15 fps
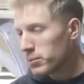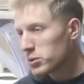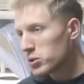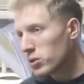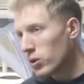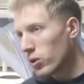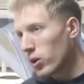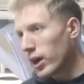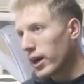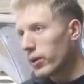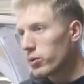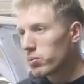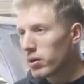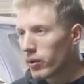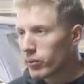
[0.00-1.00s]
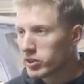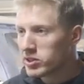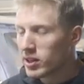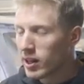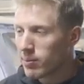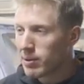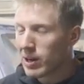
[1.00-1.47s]
So I would probably
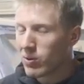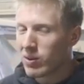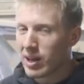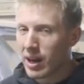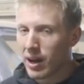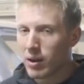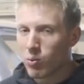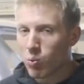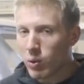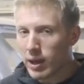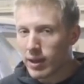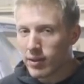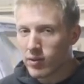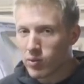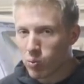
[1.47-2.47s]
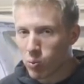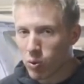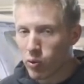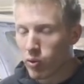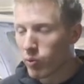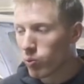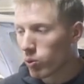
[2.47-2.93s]
say about 9 weeks
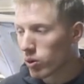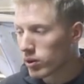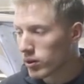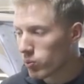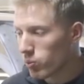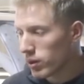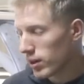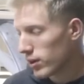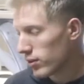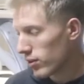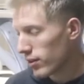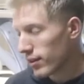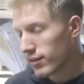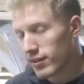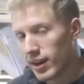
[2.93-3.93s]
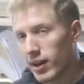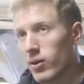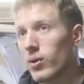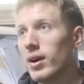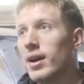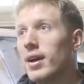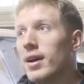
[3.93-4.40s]
worth of work went into this.
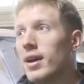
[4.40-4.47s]
Now,